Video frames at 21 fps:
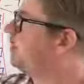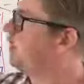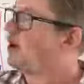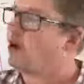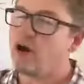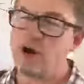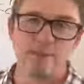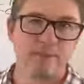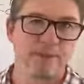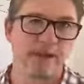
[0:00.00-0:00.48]
I
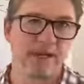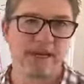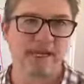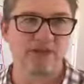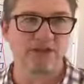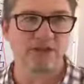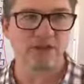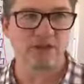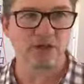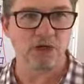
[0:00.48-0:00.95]
hope that
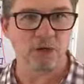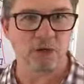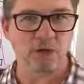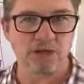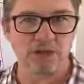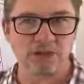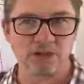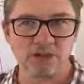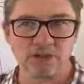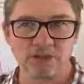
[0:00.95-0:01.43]
answered your
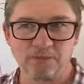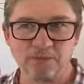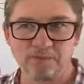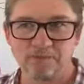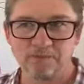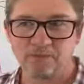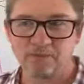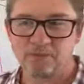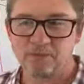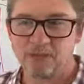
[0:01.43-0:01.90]
question.
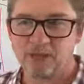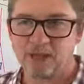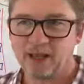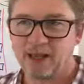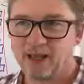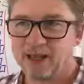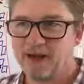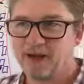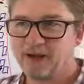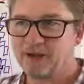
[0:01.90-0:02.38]

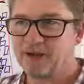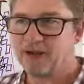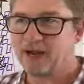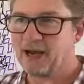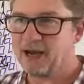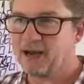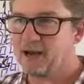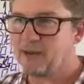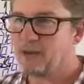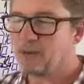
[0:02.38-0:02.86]

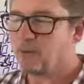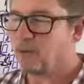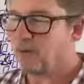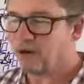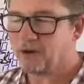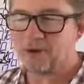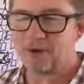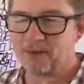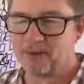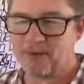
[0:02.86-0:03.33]
Okay, why
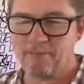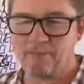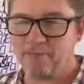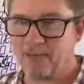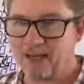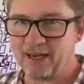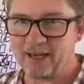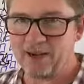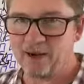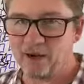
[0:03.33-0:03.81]
do I keep
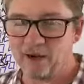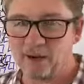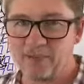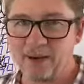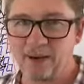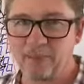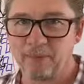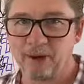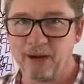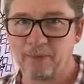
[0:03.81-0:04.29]
banging on
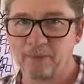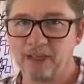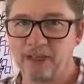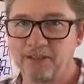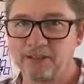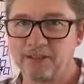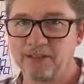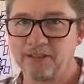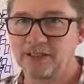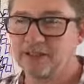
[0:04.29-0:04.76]
about brain
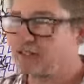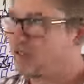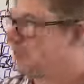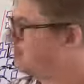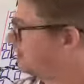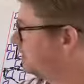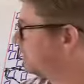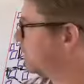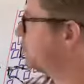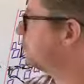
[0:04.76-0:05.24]
plasticity?
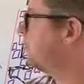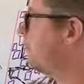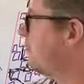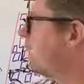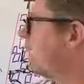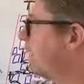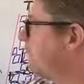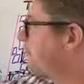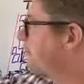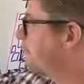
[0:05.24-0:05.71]
This is
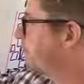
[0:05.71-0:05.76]
why.